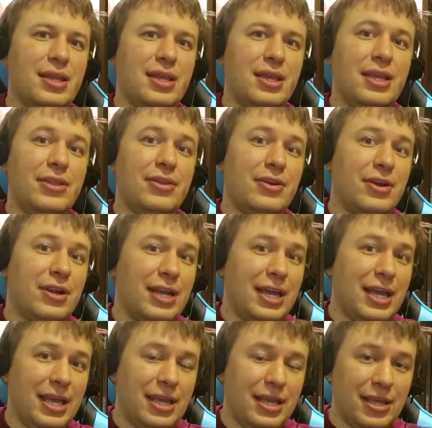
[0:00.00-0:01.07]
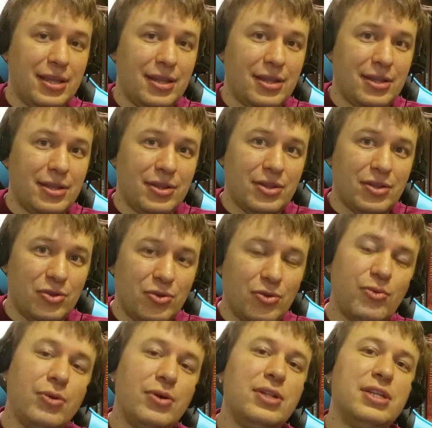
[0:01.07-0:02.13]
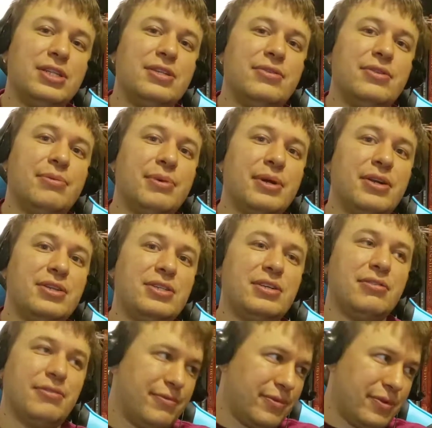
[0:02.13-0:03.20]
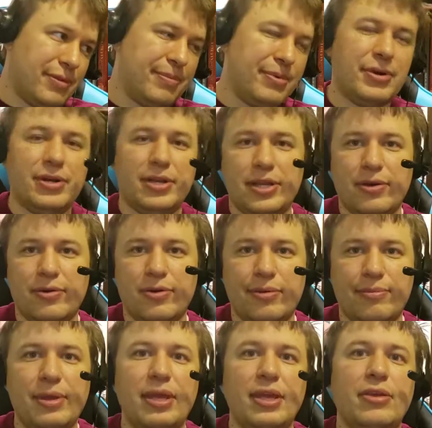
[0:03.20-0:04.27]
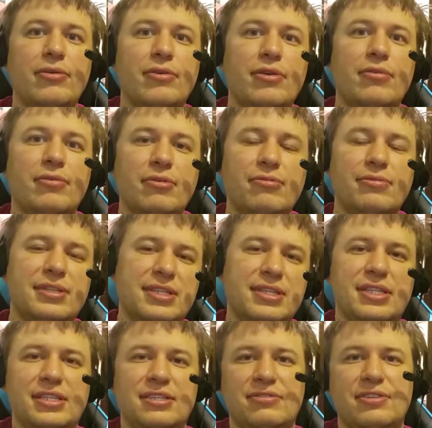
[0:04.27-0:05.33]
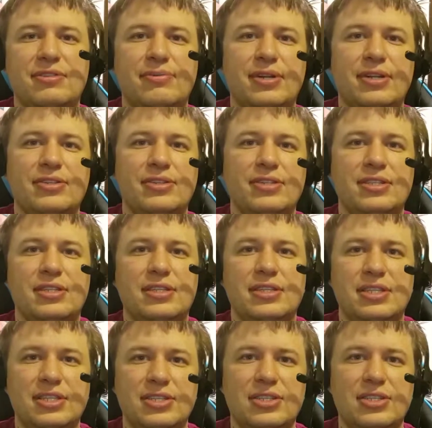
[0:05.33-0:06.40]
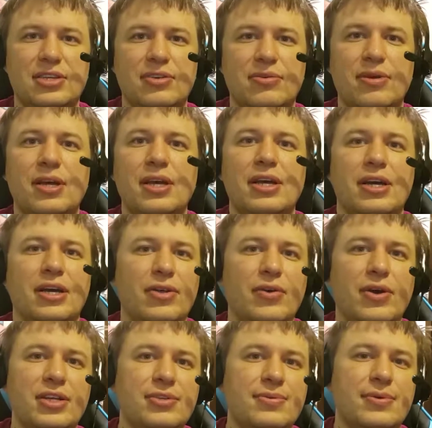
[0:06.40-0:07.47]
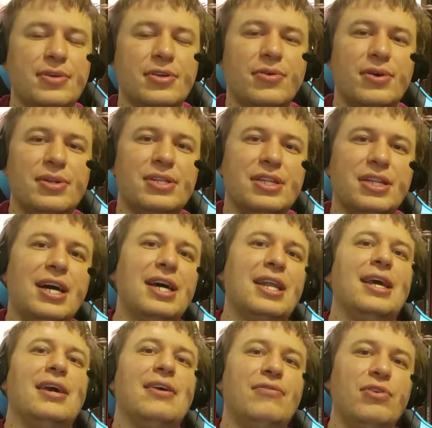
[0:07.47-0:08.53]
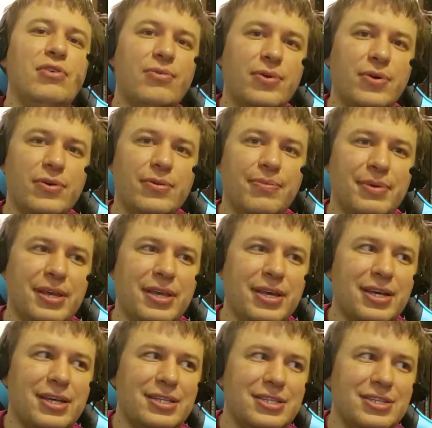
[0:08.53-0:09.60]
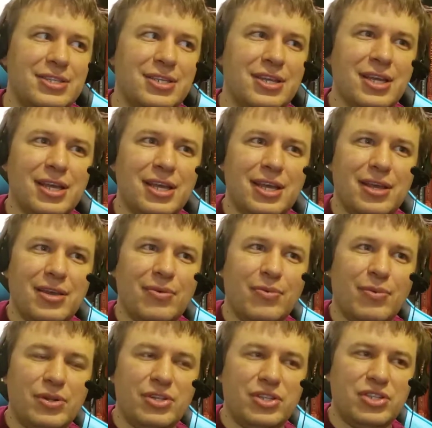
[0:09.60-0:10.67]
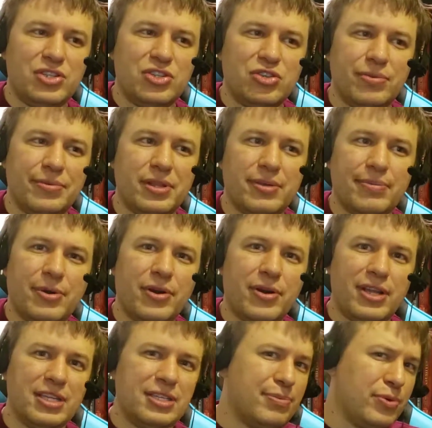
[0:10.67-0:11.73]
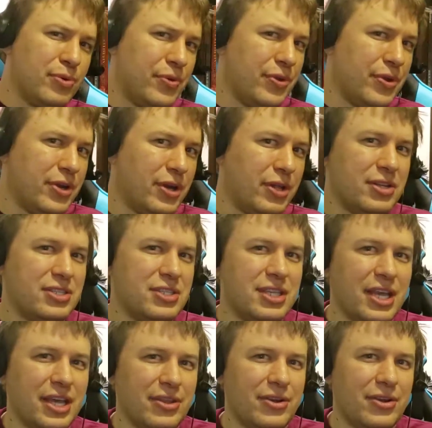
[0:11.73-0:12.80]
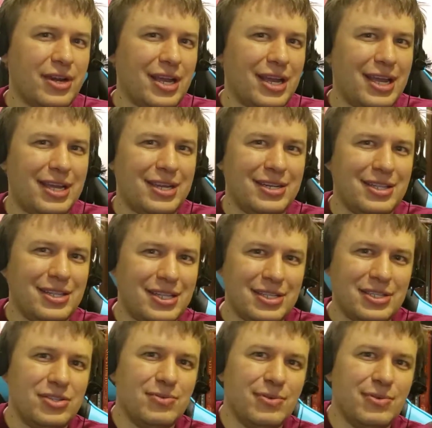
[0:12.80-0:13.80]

either A, you roll on something by yourself or the party, or B, you can roll with assist if someone else is assisting you. Otherwise, we're going to not have you roll because we'll just assume that the party has pooled their knowledge together and this is